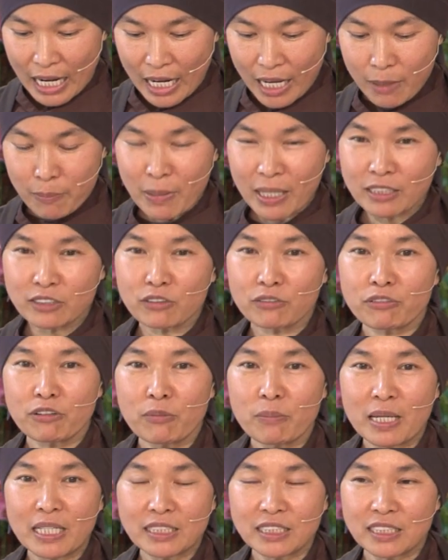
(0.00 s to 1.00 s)
A mental
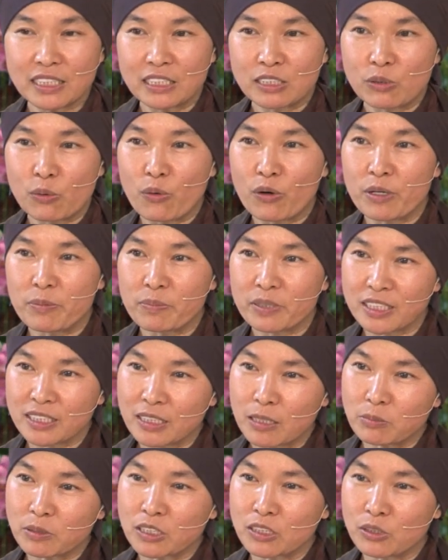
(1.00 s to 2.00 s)
formation or a
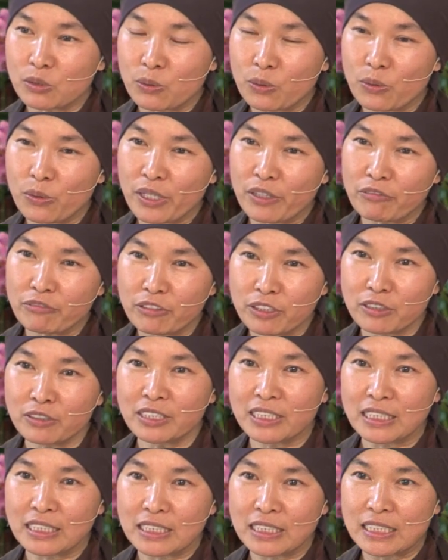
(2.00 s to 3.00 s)
perception or a
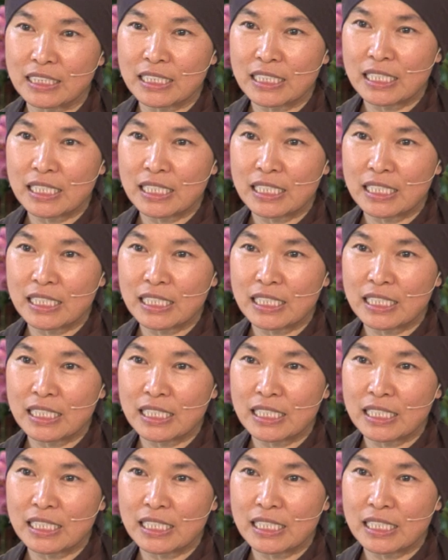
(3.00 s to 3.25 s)
feeling,